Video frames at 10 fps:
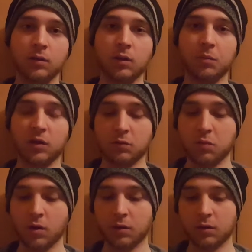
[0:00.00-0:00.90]
something's
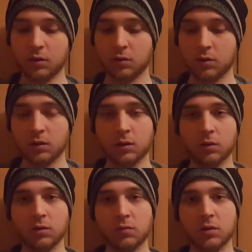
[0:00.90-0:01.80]
bothering you
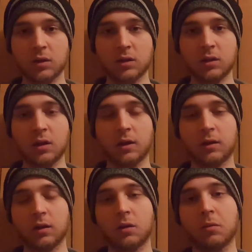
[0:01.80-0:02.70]
until you really sit down
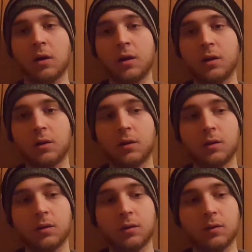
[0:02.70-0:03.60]
and think about it.
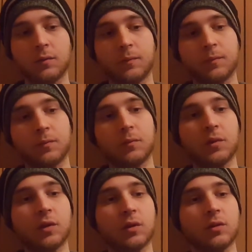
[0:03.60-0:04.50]

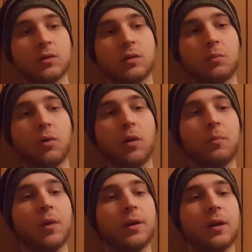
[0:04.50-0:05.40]
Because the
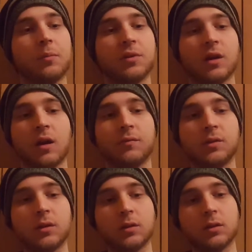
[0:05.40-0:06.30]
problem might not be
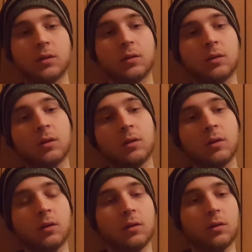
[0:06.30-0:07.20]
obvious.
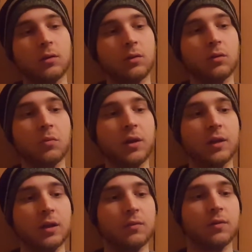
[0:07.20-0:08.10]
You might
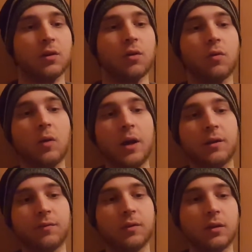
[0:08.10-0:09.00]
not even know why
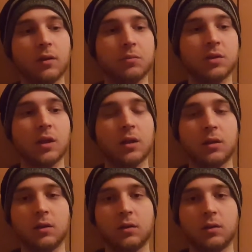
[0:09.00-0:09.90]
you're feeling upset,